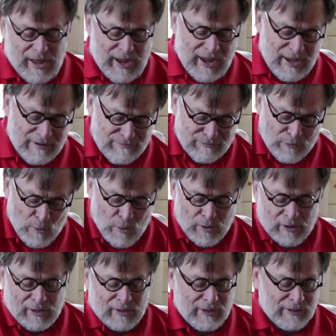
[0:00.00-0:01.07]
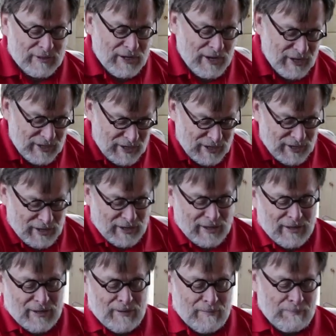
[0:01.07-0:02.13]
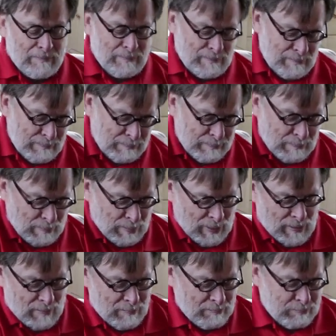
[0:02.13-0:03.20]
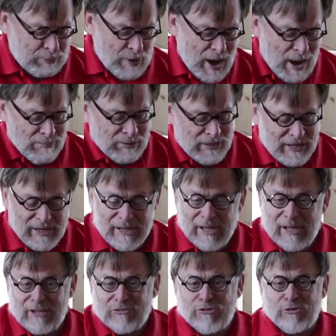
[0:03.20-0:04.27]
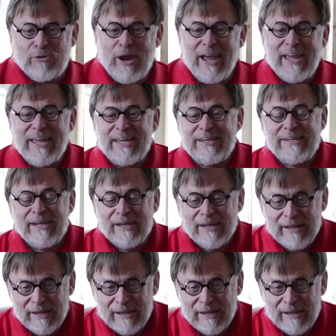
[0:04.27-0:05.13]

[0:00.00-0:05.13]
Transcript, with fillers: And for uh, probably a trade